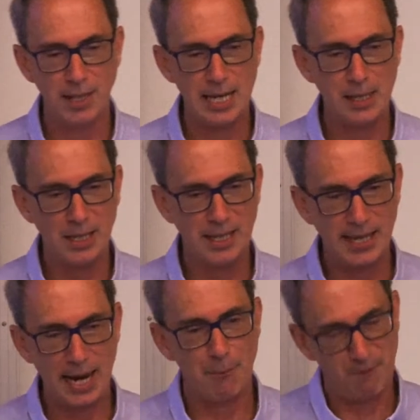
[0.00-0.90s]
The,
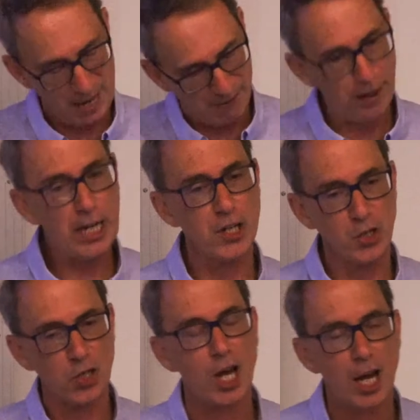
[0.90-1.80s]
the
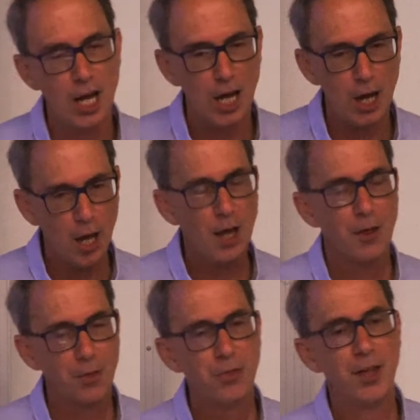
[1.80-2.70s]
figures
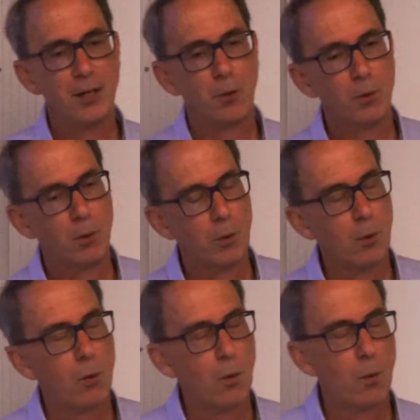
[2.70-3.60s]
that
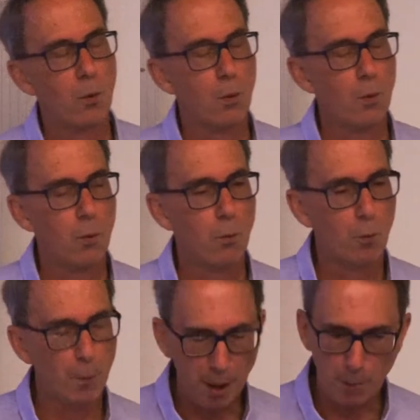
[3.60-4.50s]

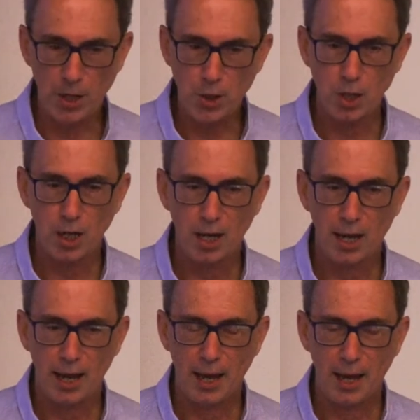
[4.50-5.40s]
were published
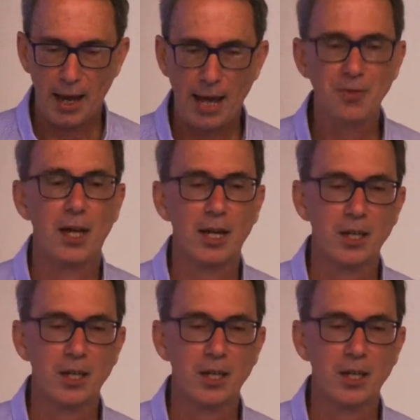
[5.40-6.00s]
and the